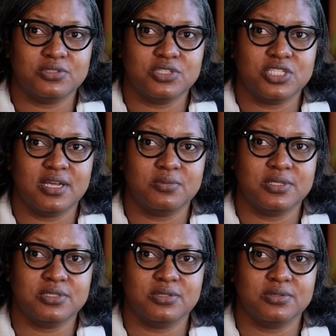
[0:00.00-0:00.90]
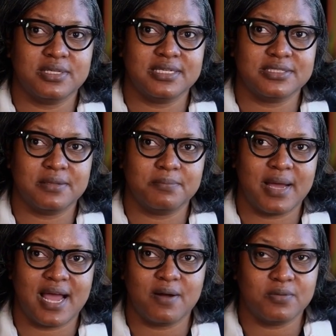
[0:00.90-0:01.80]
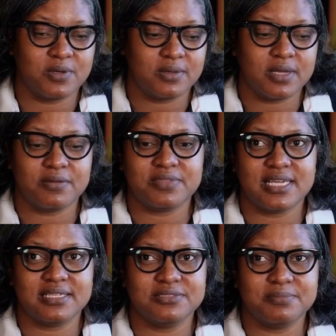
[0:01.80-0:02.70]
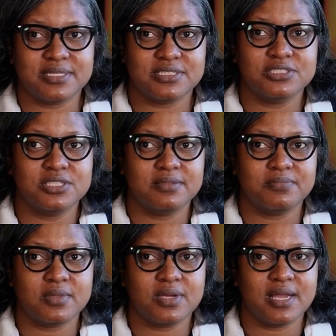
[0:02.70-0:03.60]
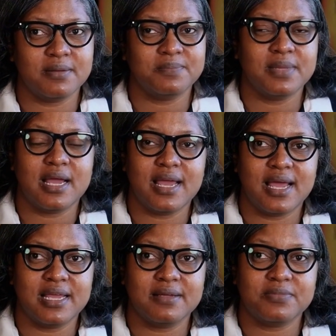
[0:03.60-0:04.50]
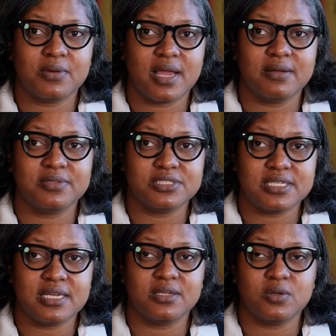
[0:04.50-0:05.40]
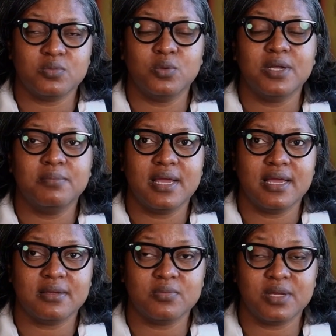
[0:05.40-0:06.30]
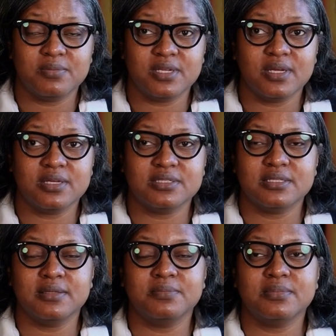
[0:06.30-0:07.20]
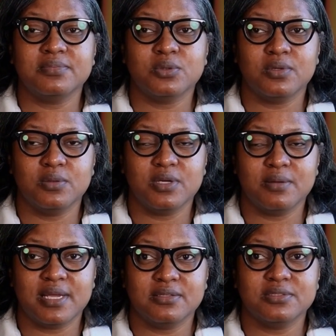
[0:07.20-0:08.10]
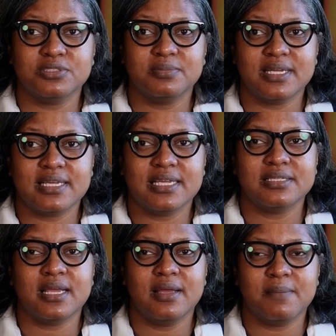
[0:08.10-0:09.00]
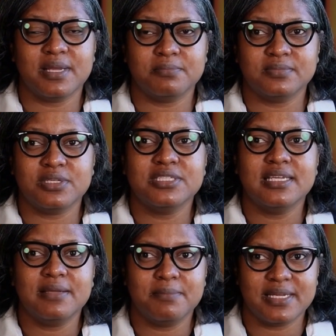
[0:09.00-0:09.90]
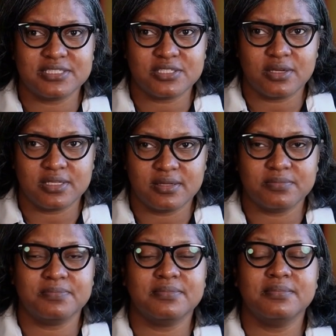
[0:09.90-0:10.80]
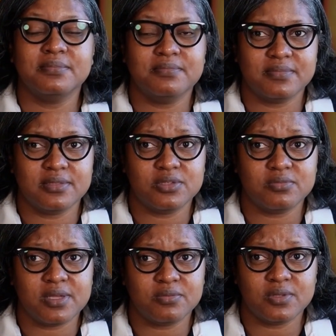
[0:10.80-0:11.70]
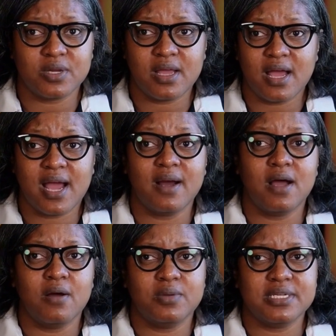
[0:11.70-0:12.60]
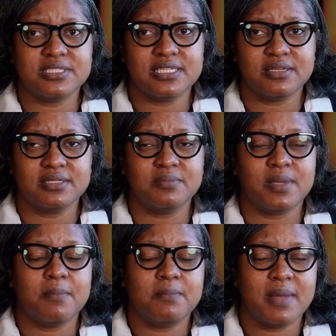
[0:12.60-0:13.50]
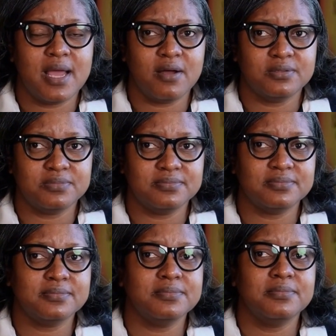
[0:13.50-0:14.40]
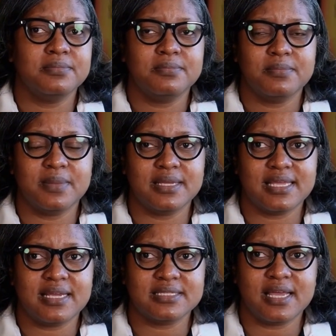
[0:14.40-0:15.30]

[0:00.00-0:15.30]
to share with you is the power of text messaging. Okay, if you ever seen one of my webinars before, when I'm not doing something like this, but I'm presenting my CRM to people, I always tell them about text